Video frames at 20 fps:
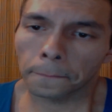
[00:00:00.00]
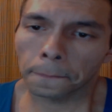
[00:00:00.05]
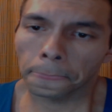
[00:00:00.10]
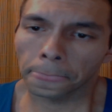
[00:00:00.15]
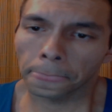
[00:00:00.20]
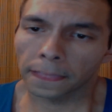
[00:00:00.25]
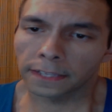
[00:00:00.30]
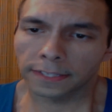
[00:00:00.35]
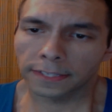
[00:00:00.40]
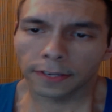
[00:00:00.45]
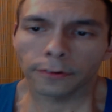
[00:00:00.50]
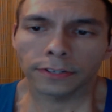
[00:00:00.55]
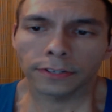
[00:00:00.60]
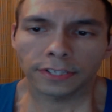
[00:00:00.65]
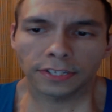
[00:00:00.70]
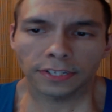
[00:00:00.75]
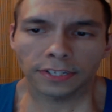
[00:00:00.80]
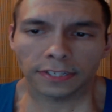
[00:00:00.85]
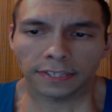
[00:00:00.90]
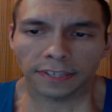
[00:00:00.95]
And so
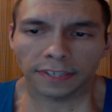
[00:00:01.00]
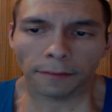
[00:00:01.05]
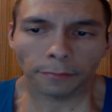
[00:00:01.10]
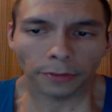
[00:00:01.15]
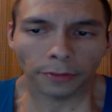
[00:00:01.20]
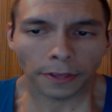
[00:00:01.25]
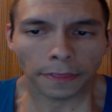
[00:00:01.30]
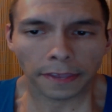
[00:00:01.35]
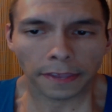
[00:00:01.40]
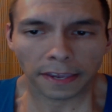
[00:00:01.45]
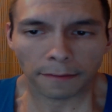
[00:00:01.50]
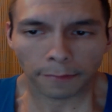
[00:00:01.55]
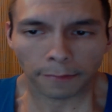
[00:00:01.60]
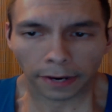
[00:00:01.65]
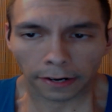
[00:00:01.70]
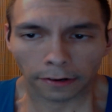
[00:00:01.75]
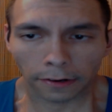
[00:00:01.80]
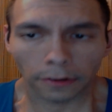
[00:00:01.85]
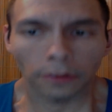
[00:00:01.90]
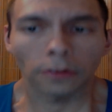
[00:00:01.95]
it's just simply the
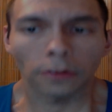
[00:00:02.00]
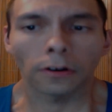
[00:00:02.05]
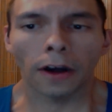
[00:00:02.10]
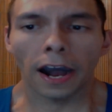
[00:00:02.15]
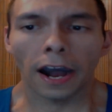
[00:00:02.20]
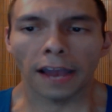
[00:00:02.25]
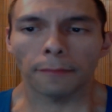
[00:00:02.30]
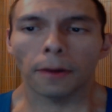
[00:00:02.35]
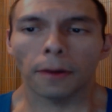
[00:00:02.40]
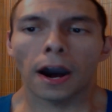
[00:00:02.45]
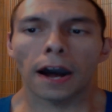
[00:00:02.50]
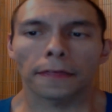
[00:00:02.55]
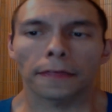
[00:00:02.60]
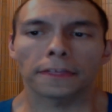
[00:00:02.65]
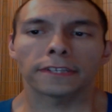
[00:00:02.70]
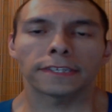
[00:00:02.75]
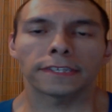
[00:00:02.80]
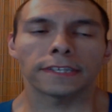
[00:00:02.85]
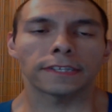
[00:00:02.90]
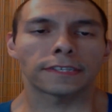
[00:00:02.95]
empirical
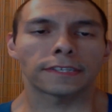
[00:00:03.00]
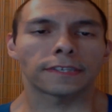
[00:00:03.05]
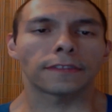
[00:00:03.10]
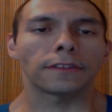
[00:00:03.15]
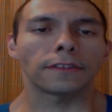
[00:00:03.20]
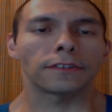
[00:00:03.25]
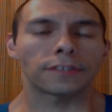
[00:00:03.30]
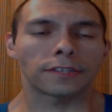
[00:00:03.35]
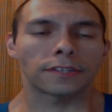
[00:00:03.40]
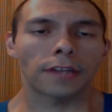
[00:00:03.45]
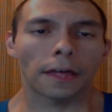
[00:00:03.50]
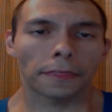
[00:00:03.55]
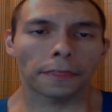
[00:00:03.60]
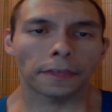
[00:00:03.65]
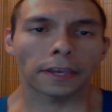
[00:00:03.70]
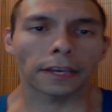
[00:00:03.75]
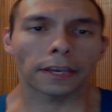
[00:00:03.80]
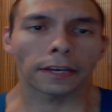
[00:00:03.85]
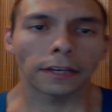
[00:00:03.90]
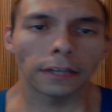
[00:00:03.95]
hypothesis, and there's
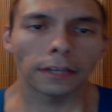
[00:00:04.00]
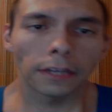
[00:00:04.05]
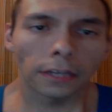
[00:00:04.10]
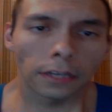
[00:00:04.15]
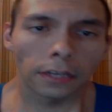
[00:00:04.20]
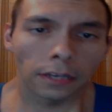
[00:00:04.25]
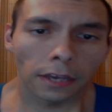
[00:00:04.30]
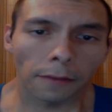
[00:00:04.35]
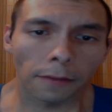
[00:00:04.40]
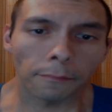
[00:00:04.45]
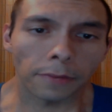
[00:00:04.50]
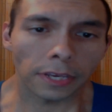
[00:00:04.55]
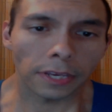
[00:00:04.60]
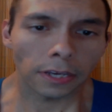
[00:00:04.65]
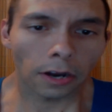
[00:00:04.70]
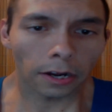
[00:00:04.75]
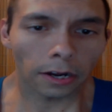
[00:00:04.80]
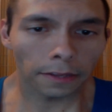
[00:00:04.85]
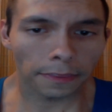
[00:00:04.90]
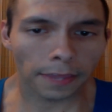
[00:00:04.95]
nothing
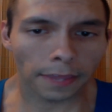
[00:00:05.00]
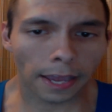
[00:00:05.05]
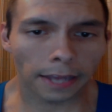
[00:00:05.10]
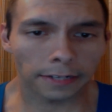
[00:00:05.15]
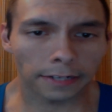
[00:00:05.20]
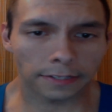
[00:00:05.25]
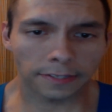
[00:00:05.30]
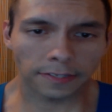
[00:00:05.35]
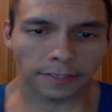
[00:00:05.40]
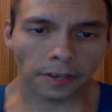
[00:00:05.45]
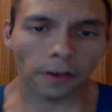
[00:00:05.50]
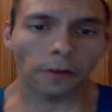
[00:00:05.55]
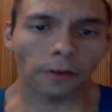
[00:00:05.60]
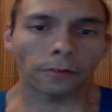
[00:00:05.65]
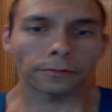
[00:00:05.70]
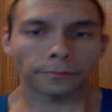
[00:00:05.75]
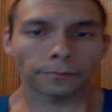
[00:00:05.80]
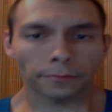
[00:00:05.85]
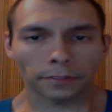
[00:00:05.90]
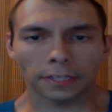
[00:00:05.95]
beyond that.
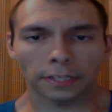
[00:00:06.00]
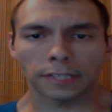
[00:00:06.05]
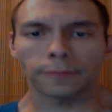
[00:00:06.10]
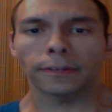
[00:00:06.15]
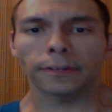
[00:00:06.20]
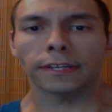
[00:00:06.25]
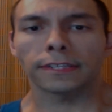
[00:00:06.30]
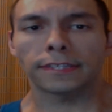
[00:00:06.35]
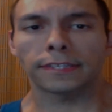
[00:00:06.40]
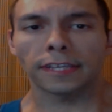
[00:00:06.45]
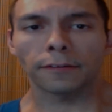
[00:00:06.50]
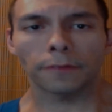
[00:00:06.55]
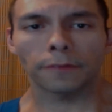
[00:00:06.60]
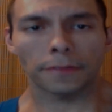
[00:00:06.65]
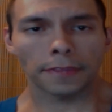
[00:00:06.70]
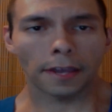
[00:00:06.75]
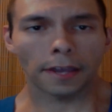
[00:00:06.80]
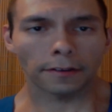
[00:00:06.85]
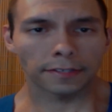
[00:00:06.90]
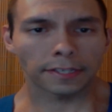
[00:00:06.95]
So as we can see with
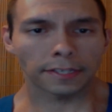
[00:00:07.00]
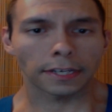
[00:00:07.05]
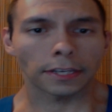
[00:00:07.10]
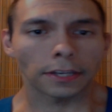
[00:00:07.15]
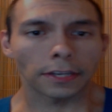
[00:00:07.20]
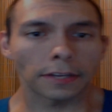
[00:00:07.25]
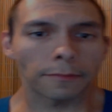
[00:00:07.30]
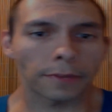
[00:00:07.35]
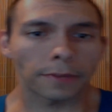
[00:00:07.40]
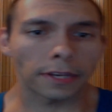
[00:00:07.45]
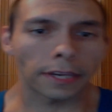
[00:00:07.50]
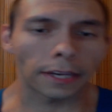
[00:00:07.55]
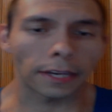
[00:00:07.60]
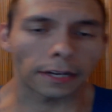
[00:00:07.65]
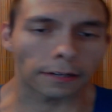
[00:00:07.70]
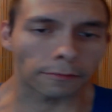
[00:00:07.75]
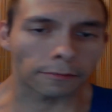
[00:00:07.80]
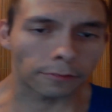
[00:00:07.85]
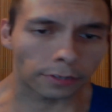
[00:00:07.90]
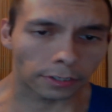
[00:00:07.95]
Nelson Goodman
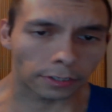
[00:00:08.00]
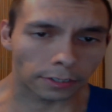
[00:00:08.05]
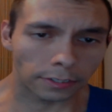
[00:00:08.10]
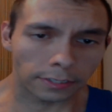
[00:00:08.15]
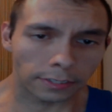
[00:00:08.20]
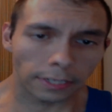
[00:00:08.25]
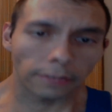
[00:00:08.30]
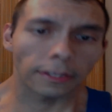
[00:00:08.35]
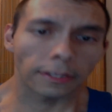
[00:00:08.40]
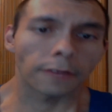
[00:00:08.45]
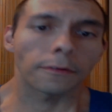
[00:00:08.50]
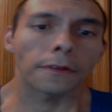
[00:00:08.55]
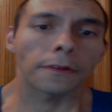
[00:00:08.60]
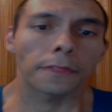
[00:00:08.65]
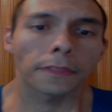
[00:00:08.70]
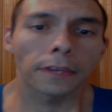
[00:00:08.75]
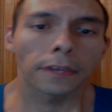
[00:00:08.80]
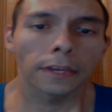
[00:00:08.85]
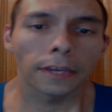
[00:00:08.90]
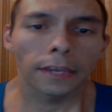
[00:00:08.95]
here, we're dealing
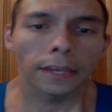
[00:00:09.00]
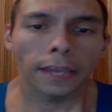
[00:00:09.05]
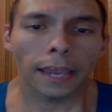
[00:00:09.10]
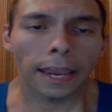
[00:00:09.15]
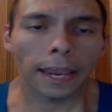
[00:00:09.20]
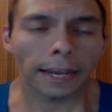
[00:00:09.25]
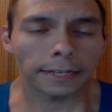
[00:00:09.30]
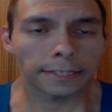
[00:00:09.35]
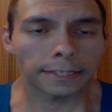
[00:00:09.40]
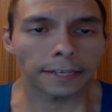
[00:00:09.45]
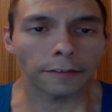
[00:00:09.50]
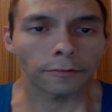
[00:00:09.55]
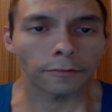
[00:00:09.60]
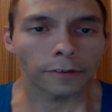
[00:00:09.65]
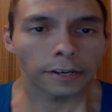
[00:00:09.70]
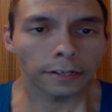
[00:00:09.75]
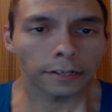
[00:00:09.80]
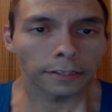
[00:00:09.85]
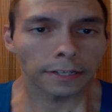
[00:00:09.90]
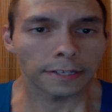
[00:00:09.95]
with
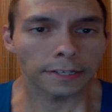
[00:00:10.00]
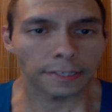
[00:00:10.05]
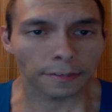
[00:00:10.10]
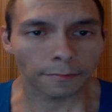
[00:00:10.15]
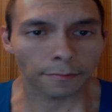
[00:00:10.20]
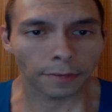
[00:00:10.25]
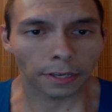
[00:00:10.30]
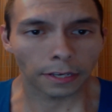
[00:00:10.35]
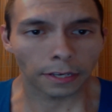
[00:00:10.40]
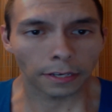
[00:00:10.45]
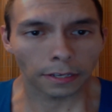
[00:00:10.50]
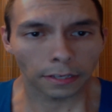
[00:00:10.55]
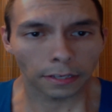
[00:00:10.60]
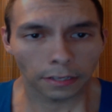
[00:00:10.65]
anti-realism in